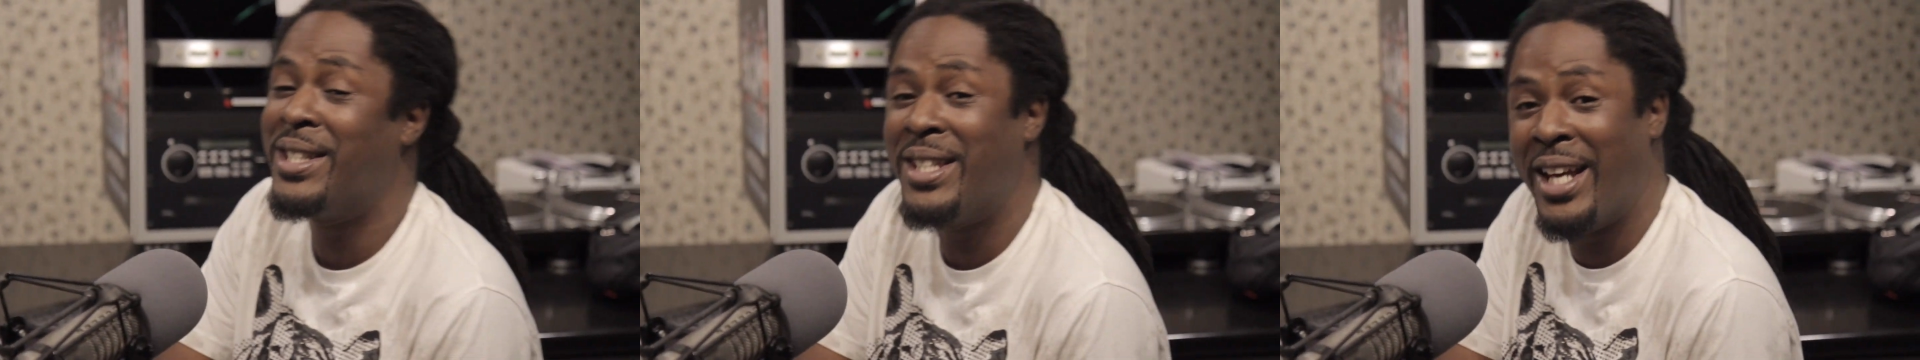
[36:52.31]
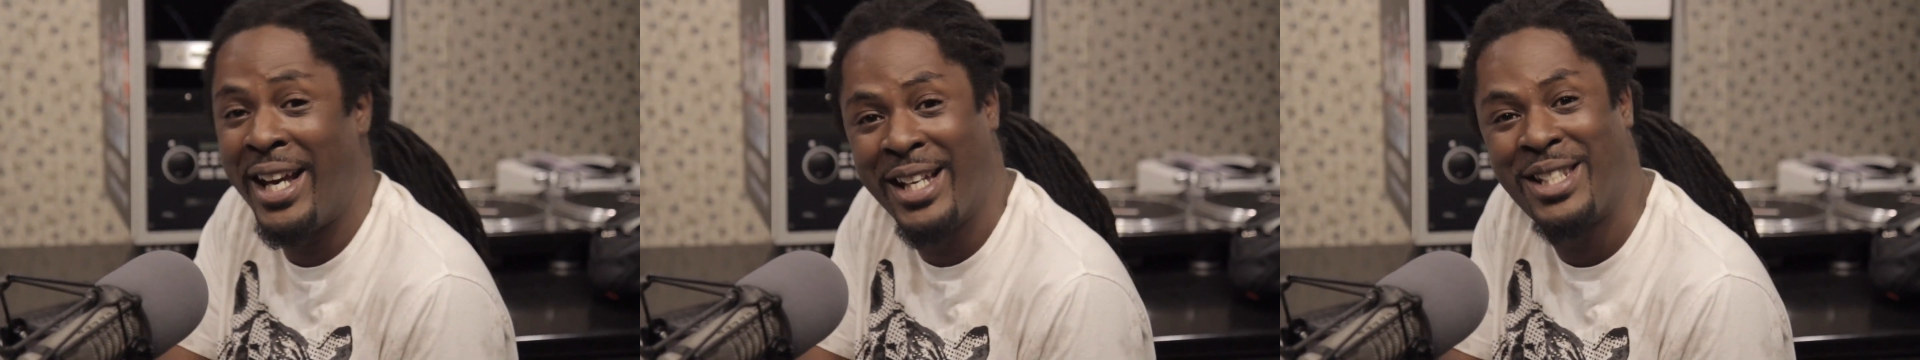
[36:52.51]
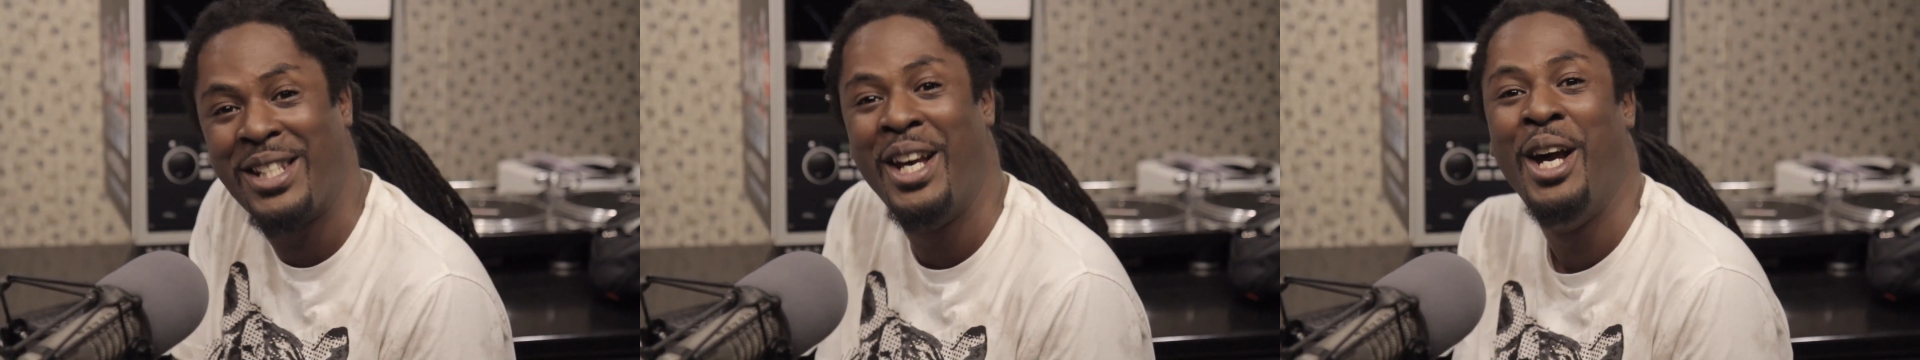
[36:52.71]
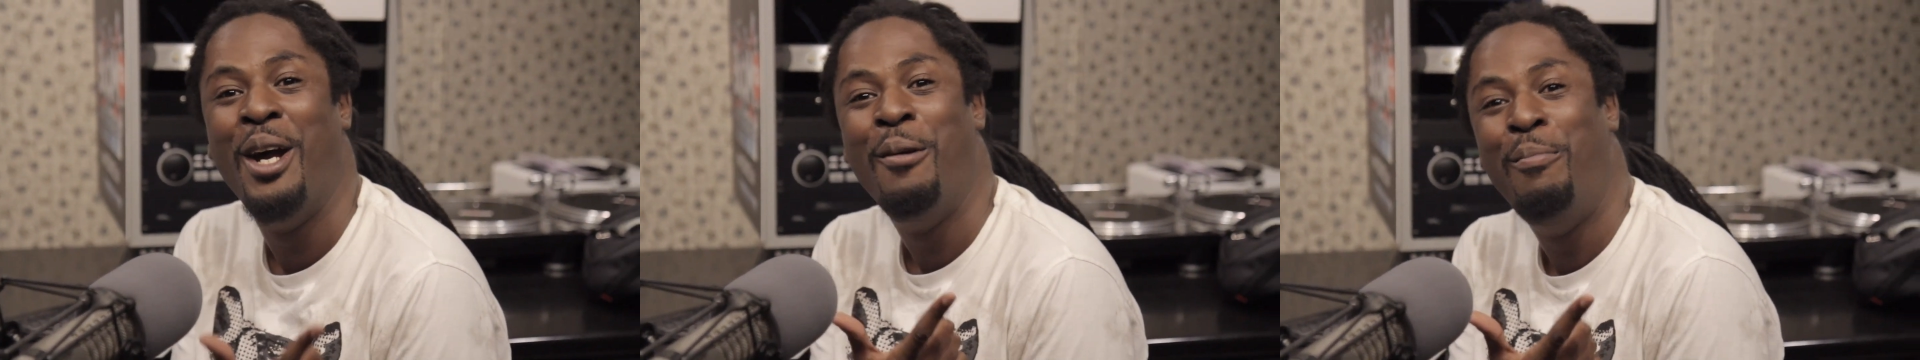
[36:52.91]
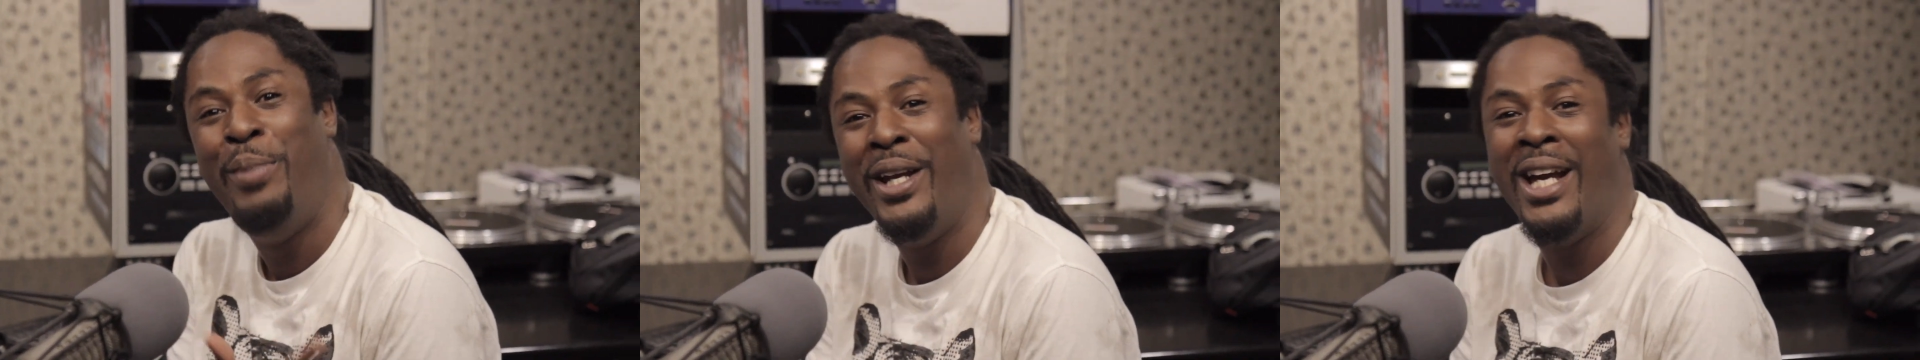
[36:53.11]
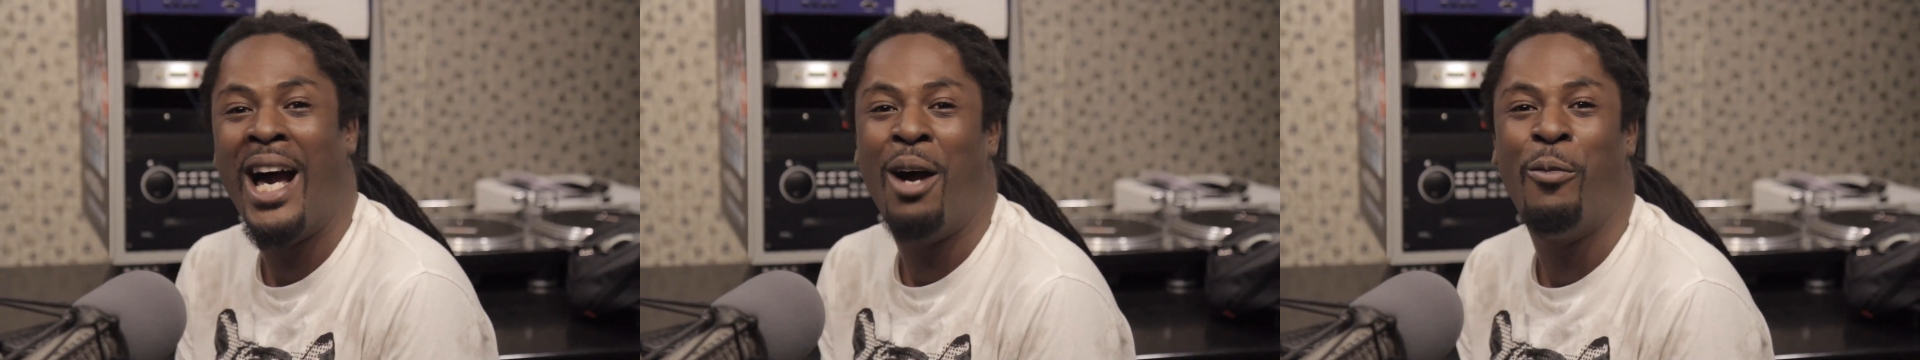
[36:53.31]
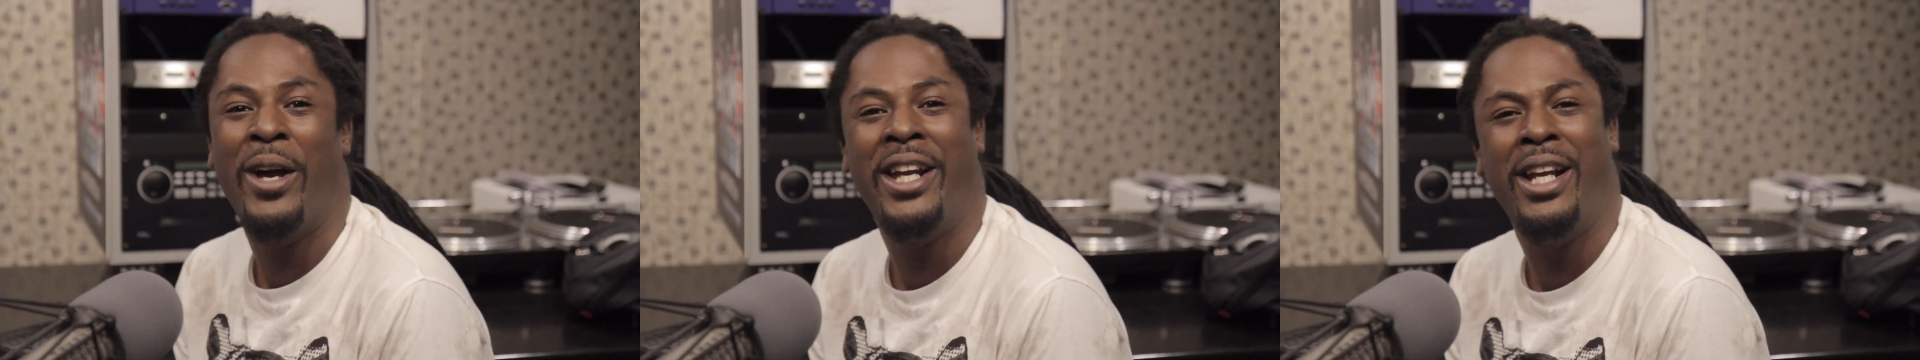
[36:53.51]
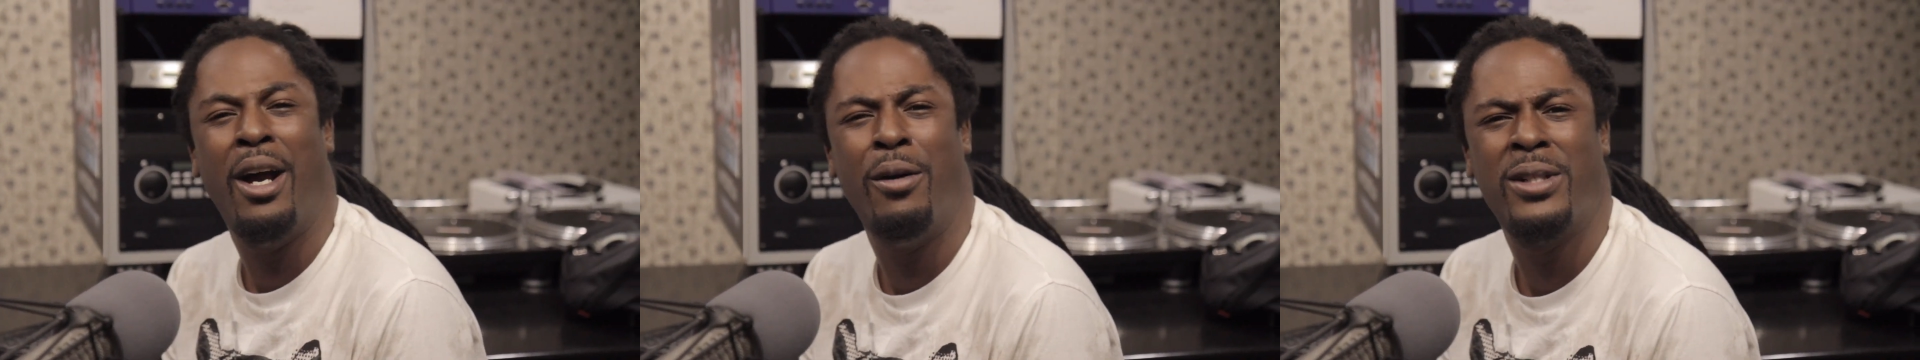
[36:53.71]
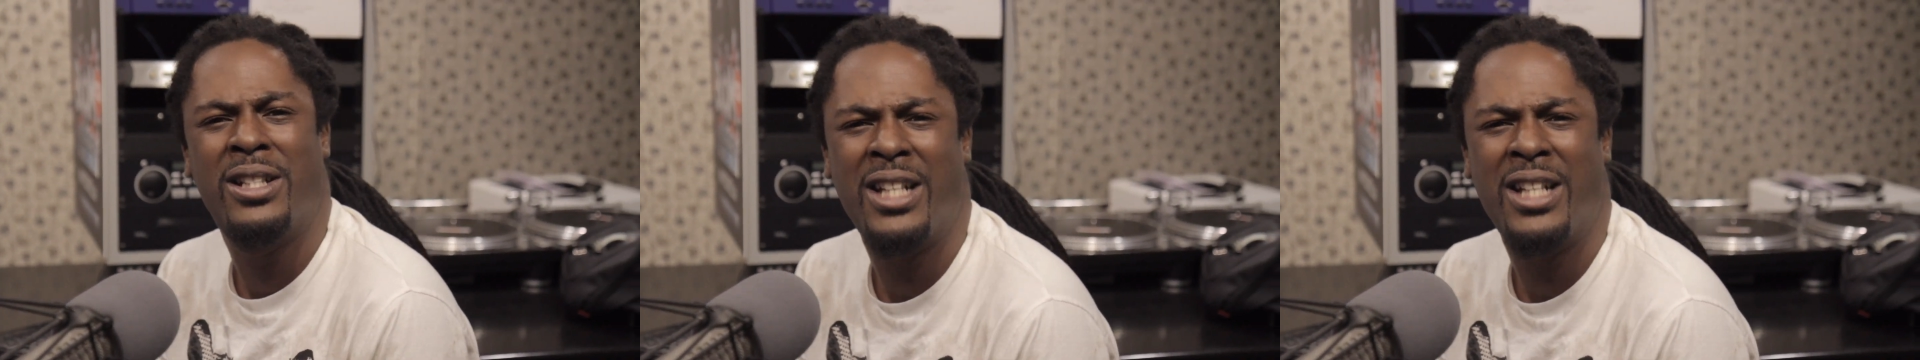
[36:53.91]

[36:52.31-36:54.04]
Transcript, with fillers: success. Sure, sure. B High Radio,